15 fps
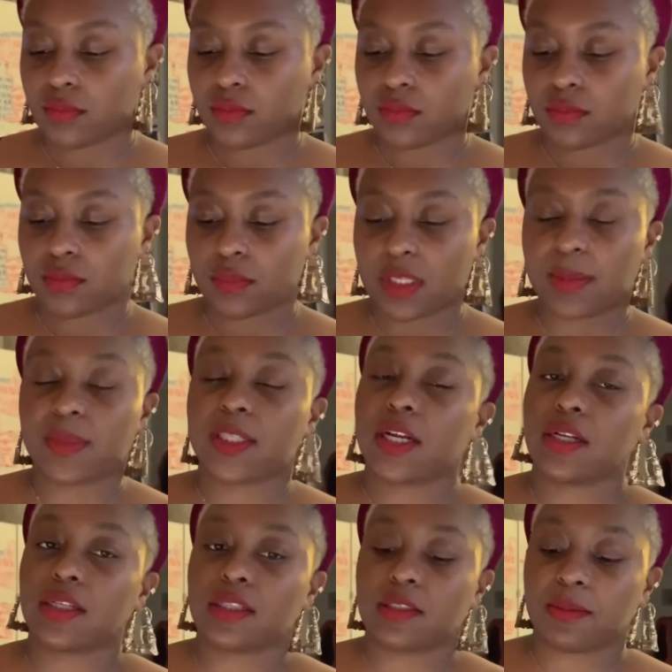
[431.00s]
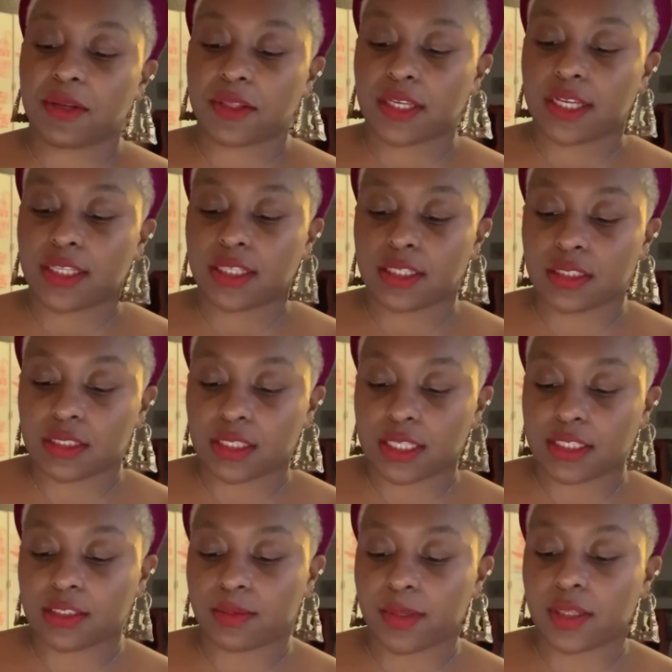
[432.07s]
I'm starting to smell the onions, and they
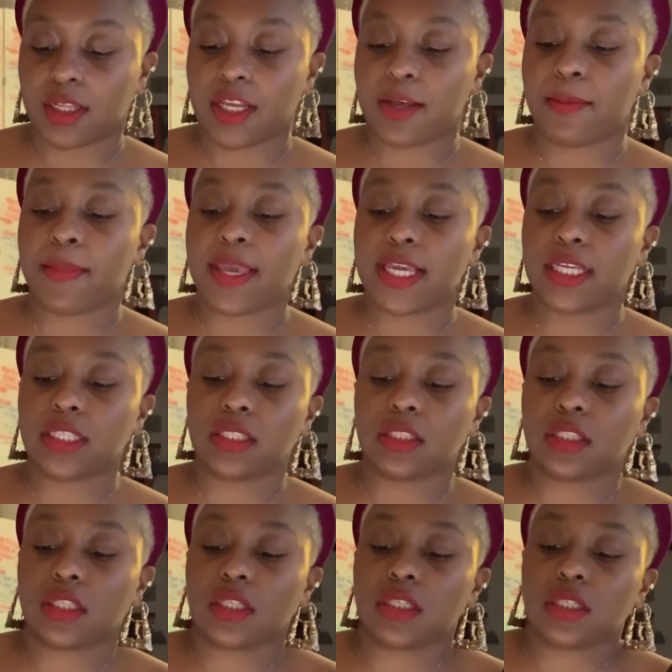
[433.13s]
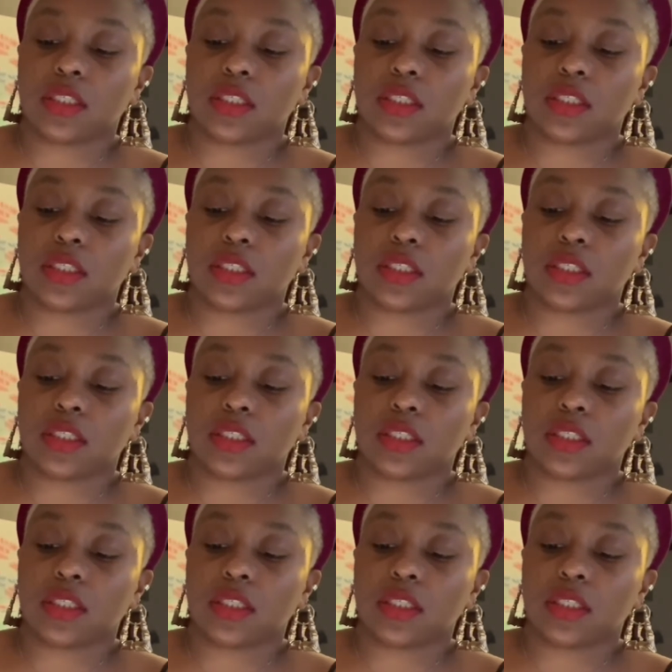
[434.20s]
smell amazing.